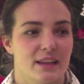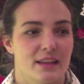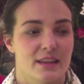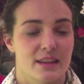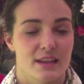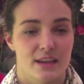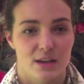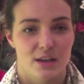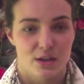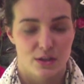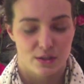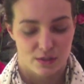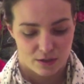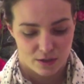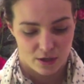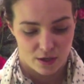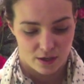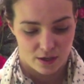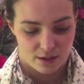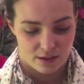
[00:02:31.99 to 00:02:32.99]
The
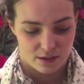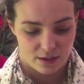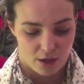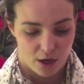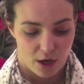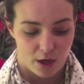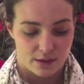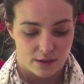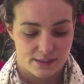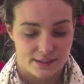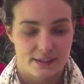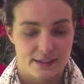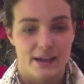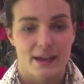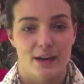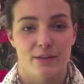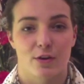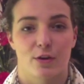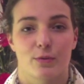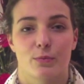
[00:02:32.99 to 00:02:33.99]

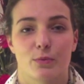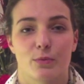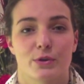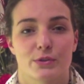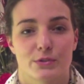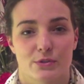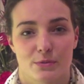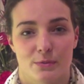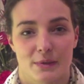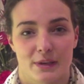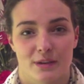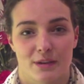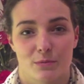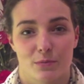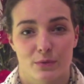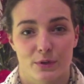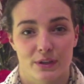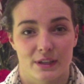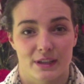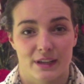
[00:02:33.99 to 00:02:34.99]
state of open water swimming in
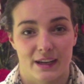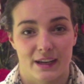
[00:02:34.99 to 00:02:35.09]
Britain